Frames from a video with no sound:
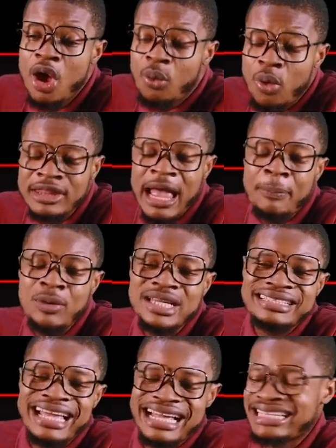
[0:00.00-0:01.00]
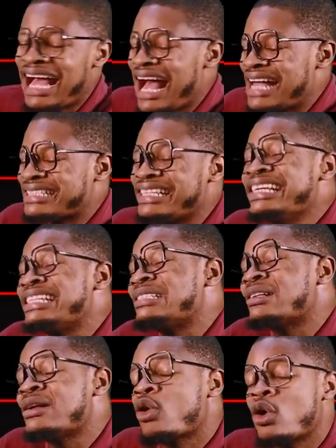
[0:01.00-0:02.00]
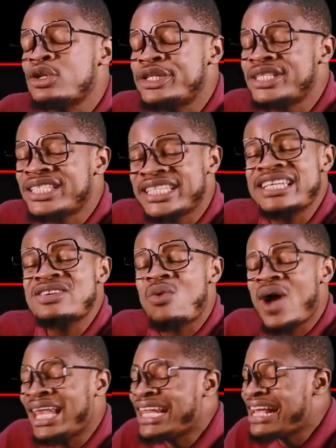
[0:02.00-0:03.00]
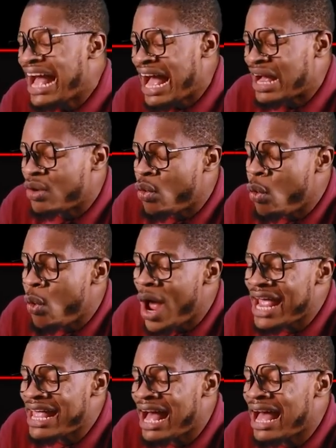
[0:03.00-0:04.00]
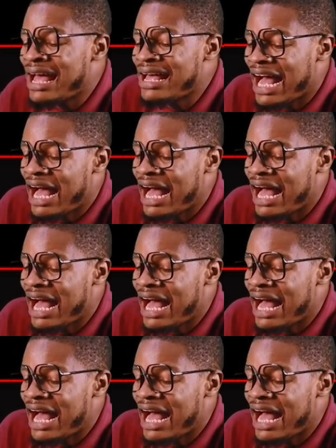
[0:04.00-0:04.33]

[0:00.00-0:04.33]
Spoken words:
What happens is that as it continually acquire,